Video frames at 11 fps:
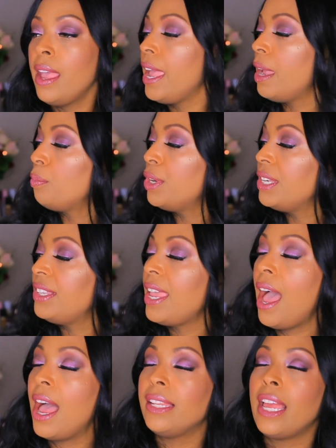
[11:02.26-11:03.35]
Amrezy
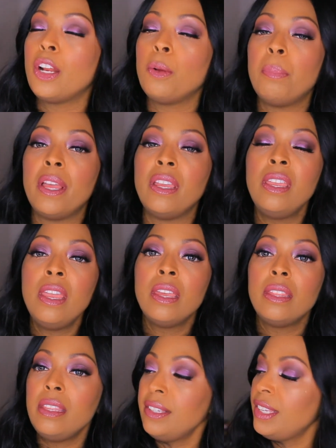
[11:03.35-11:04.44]
highlighter, but
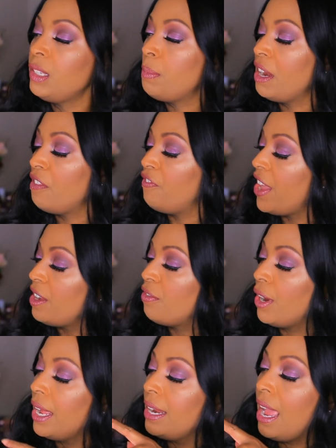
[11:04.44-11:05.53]
this has been a
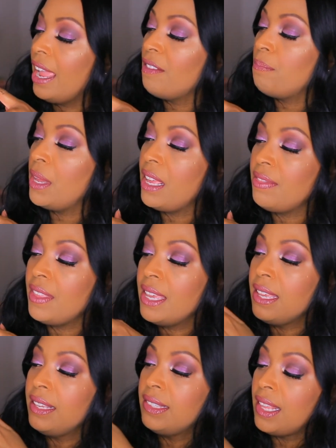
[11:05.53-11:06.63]
favorite, and I have been in
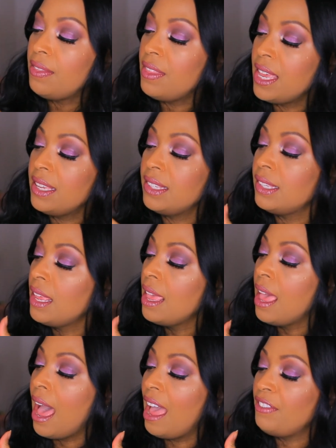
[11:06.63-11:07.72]
this and this.
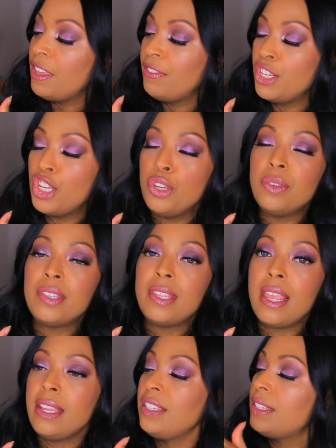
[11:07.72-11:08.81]
I've even used
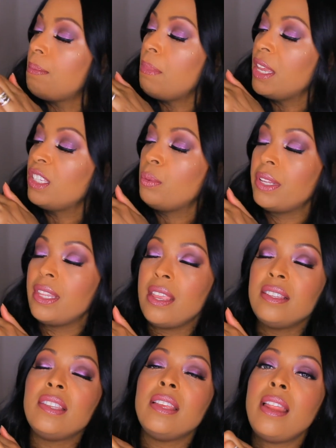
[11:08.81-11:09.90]
this mixed with
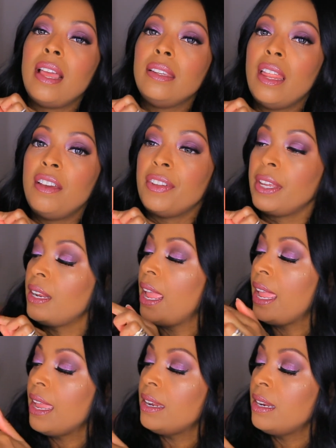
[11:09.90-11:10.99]
this, and I love it.
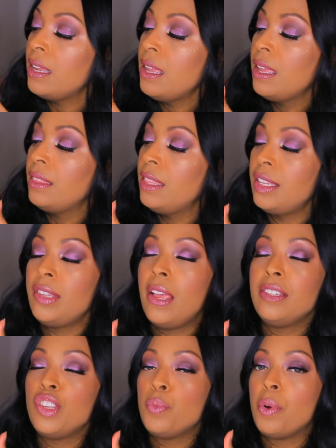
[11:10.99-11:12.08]
And this
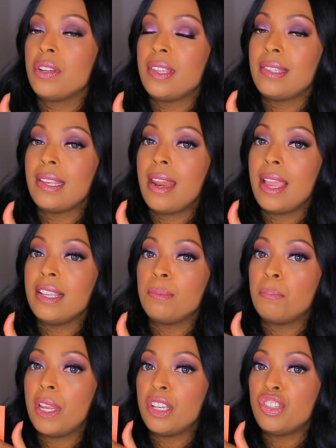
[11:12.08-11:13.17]
also works as a nice
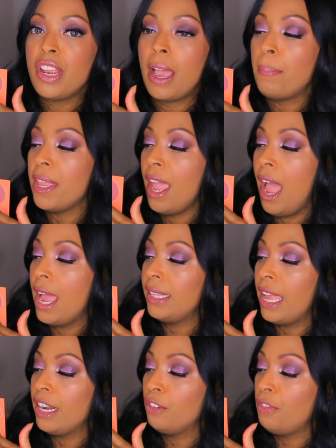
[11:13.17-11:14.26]
blush topping
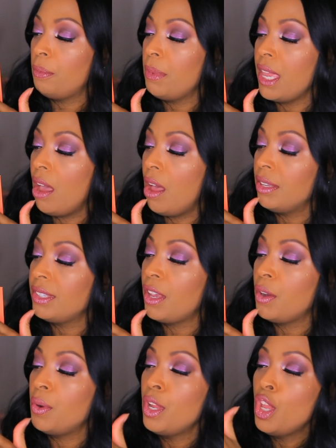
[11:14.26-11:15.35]
highlighter for me
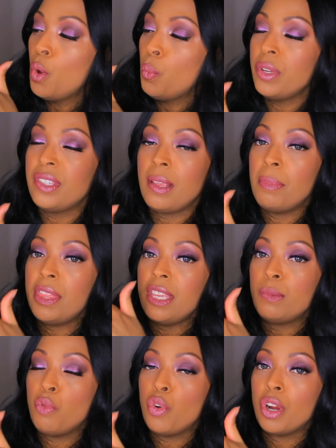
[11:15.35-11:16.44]
also with some of
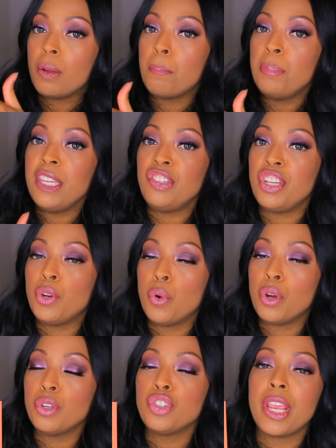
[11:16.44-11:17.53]
these more peachy
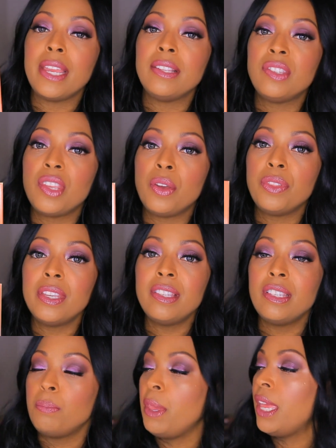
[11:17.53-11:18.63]
coral shades. So this
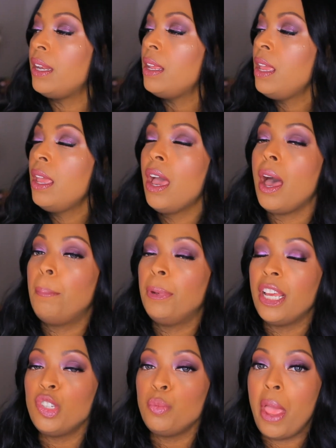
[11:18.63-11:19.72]
has been a
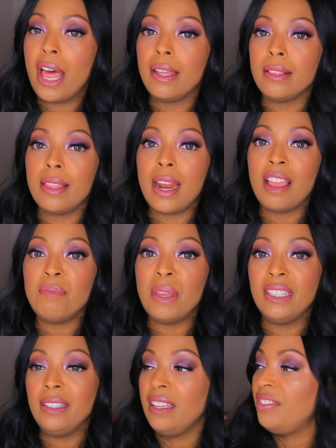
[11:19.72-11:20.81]
blush palette that I've
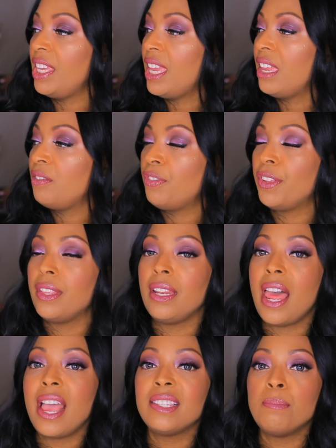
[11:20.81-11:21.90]
been living in for the
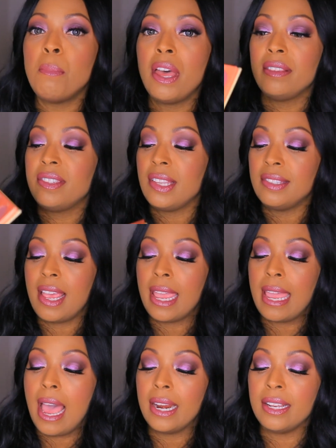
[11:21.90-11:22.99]
last month since I
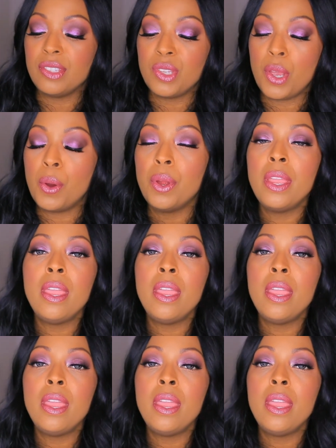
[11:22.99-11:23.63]
got it. So